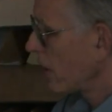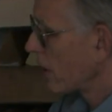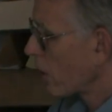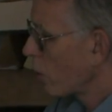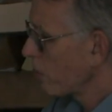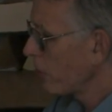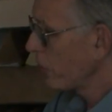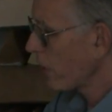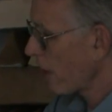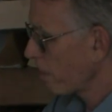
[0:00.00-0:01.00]
It
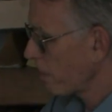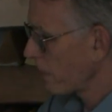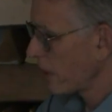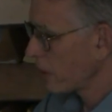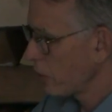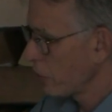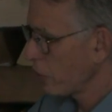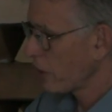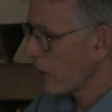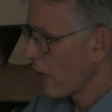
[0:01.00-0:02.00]
opens up and
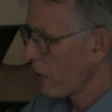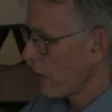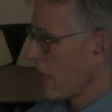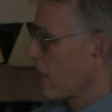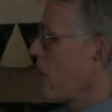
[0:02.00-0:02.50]
glues together like